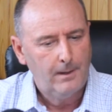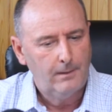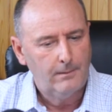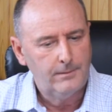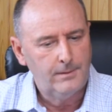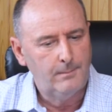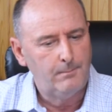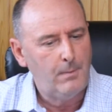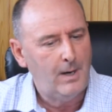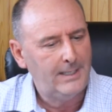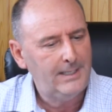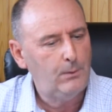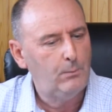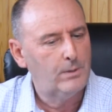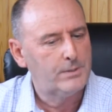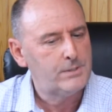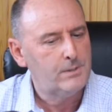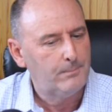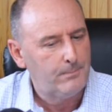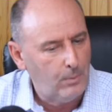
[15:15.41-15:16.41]
the money
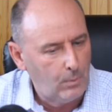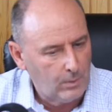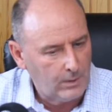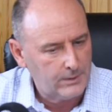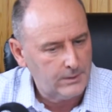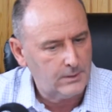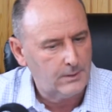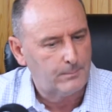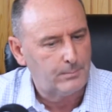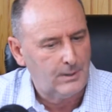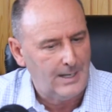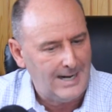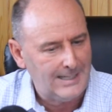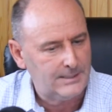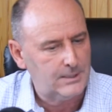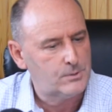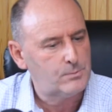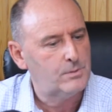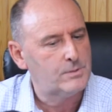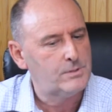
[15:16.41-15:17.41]
was important, the
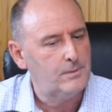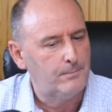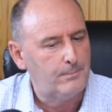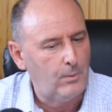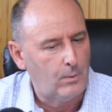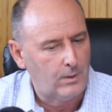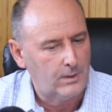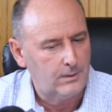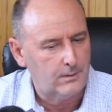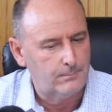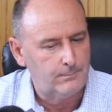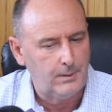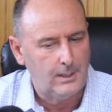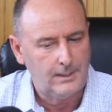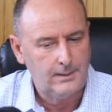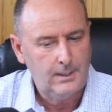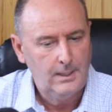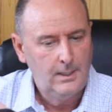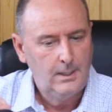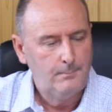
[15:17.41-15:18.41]
practice was important,
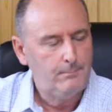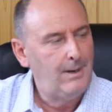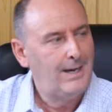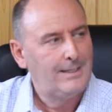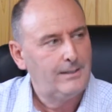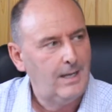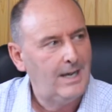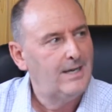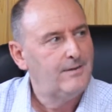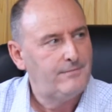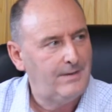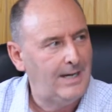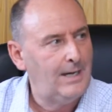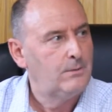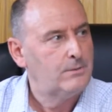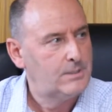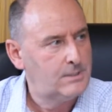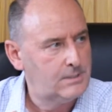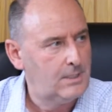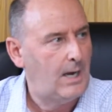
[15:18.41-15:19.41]
but my life
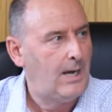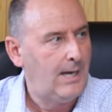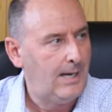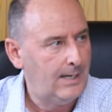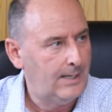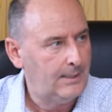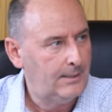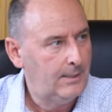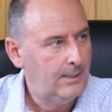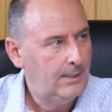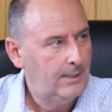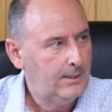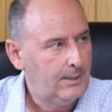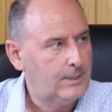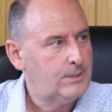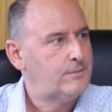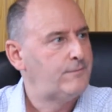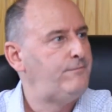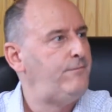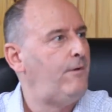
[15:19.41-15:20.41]
outside
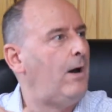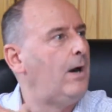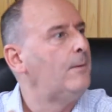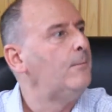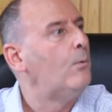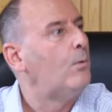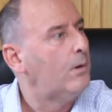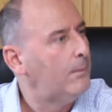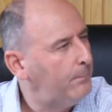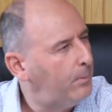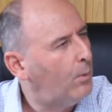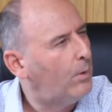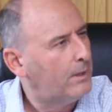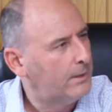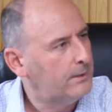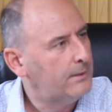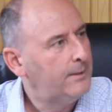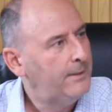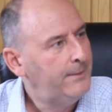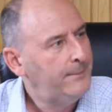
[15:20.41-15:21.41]
is far more important.